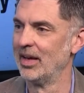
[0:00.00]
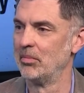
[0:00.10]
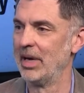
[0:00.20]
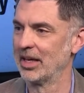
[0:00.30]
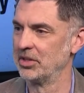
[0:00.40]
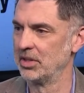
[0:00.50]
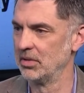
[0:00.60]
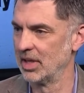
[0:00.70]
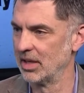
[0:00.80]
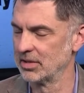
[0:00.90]
back in
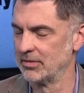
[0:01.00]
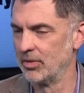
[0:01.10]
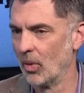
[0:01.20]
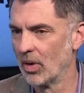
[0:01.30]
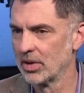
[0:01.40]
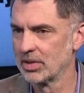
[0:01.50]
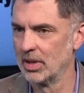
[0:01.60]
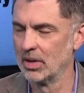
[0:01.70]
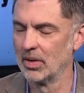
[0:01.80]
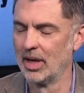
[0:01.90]
2004 or
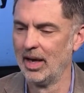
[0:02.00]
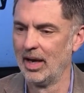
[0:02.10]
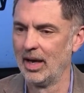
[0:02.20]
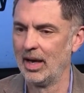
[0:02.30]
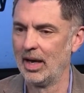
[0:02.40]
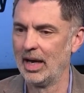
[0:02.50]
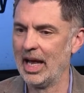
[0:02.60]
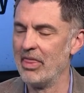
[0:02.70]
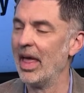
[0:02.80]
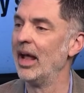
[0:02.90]
so. Uh,
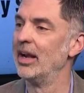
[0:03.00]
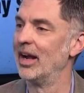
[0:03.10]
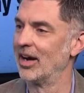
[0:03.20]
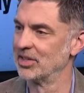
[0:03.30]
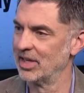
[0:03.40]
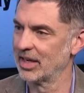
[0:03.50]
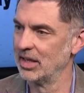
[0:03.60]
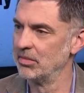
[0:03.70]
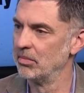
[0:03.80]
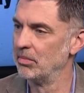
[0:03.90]
and then our
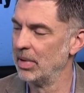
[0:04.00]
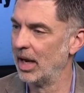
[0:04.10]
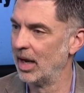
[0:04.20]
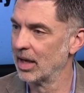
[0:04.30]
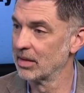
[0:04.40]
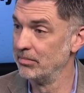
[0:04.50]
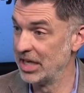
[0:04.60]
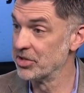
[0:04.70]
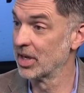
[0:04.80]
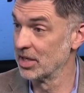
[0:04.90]
second uh,
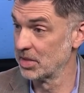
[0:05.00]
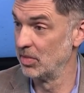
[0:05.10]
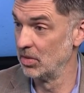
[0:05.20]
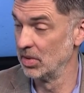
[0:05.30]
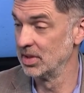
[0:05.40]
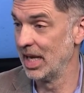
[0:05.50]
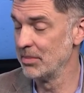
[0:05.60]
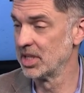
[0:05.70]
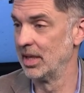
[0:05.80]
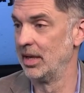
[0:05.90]
major customer was
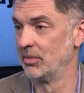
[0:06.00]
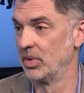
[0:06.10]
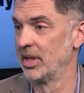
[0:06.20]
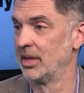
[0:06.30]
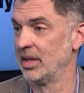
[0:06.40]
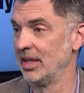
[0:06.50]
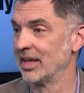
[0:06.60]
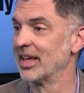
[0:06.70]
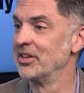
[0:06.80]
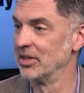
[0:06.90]
Amazon with the
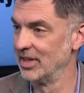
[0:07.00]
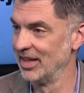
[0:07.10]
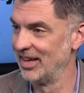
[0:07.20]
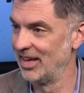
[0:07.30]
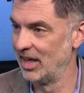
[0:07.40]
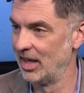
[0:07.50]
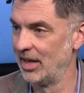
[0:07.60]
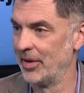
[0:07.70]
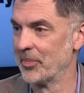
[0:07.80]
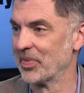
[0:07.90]
Kindle
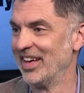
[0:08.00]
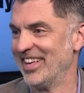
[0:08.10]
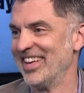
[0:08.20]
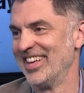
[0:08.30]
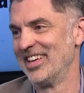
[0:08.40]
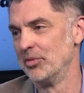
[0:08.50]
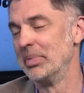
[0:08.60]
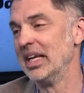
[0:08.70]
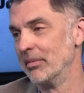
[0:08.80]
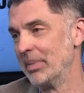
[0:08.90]
uh,
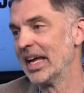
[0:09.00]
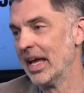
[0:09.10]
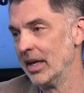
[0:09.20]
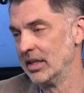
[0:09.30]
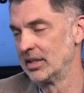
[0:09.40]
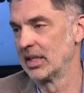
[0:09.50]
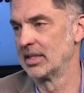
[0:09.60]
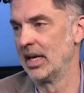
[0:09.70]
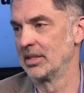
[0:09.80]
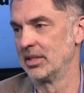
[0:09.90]
being a big hit and
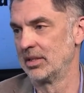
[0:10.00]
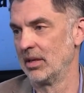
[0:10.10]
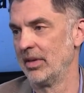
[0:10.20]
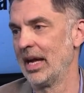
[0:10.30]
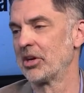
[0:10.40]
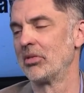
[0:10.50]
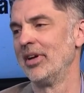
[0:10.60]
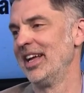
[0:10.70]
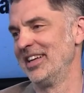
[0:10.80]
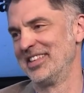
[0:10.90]
success. And Most so that
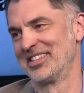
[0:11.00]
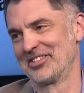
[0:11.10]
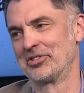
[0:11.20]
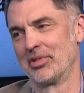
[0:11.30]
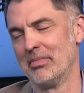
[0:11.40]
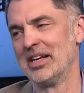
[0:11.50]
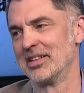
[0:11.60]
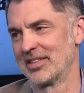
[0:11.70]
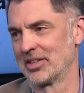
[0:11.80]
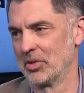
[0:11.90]
definitely. created
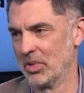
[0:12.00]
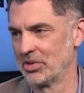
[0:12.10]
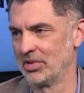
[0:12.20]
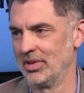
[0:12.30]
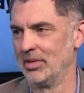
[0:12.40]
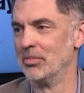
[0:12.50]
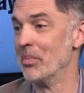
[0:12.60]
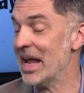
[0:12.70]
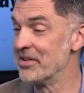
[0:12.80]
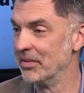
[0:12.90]
tremendous commercial
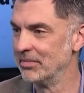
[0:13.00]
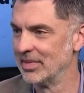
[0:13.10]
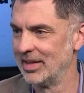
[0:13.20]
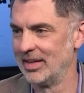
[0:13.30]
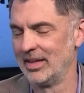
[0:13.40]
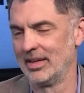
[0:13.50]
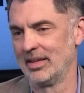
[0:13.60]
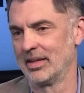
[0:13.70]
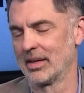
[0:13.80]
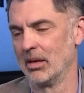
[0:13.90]
momentum. Uh,
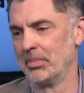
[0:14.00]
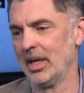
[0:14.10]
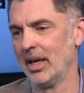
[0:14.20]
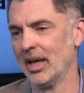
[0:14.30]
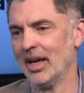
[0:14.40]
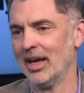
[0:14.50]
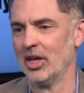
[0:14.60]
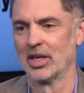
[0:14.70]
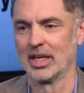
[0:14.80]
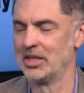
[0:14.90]
the company
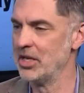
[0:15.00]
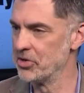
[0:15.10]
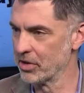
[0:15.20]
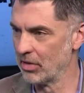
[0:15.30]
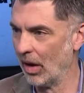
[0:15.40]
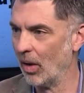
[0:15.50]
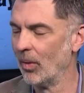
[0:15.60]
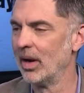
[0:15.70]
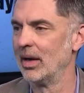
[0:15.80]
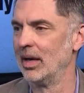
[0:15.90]
continued to grow.
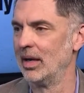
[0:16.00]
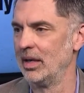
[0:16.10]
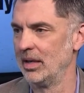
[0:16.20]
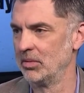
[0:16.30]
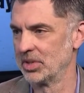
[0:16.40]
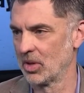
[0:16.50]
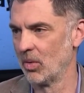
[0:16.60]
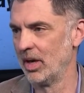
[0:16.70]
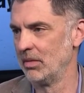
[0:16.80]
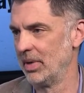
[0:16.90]
Uh, it was
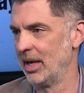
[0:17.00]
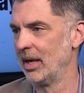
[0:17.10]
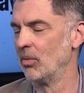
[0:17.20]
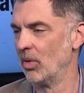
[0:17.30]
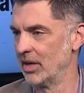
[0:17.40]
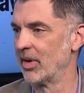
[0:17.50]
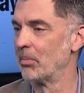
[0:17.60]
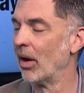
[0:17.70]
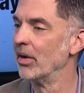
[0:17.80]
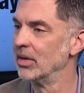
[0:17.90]
acquired by one of our
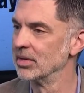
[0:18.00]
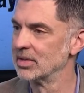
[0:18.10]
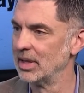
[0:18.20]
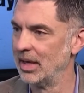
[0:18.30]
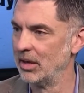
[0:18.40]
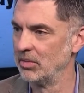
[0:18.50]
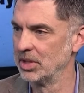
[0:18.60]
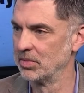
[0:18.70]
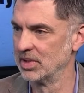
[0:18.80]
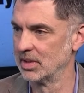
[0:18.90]
partners, uh,
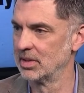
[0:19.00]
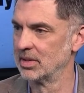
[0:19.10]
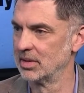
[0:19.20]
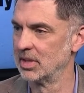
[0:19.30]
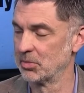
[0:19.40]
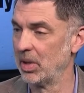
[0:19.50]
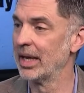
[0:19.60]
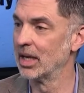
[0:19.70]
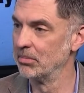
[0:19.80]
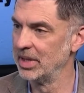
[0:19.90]
which was a
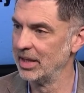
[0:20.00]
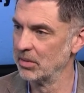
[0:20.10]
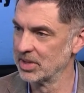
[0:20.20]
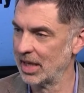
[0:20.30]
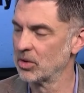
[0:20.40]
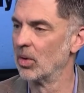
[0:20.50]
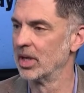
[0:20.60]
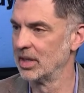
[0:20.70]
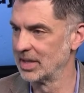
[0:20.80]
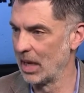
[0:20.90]
display company that was
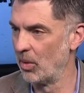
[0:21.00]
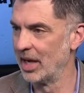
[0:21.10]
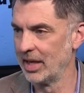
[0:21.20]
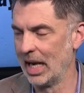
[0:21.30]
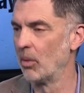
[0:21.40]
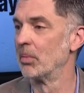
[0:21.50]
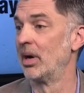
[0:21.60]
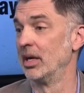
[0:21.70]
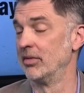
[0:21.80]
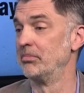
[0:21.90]
headquartered in Taiwan, and now we're
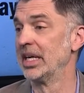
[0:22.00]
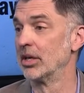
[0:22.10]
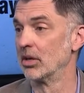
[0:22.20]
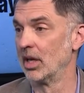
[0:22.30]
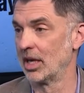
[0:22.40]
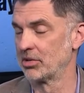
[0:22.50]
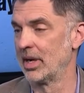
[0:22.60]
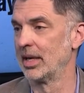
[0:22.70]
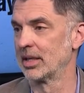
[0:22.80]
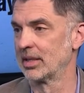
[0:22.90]
part of a bigger
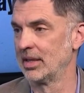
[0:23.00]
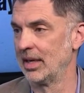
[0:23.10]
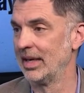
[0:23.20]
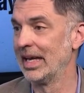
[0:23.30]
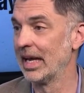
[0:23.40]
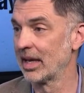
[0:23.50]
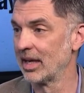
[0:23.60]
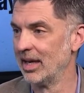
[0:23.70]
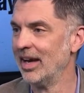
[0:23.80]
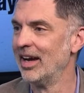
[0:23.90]
electronic uh, ink
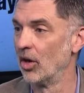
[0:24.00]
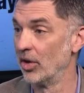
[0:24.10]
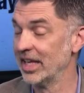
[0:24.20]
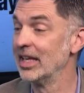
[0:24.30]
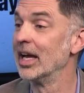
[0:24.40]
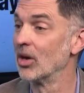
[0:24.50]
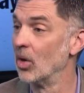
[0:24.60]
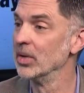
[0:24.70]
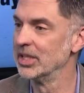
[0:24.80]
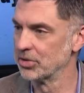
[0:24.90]
or e-ink
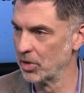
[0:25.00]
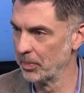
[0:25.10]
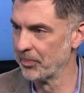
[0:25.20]
holdings group